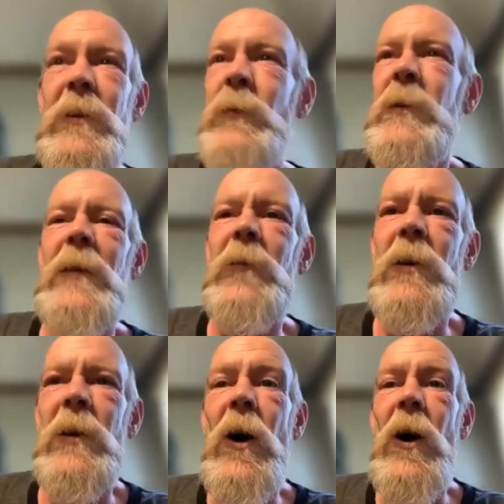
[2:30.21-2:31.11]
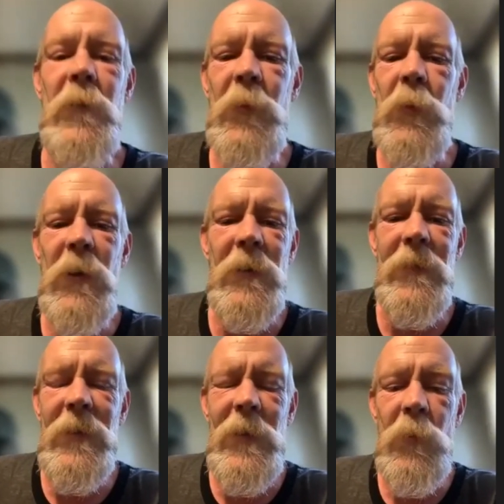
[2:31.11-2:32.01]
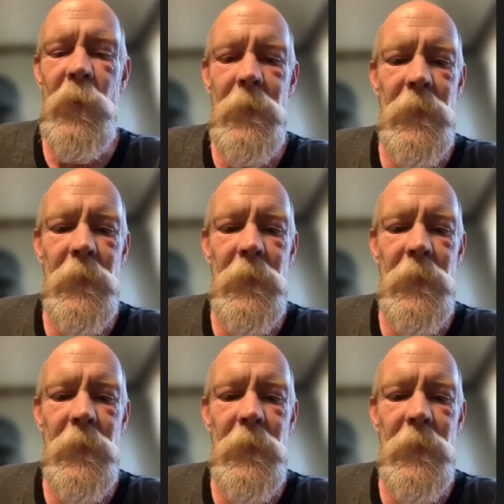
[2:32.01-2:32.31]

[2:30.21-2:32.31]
There was never not food on the table.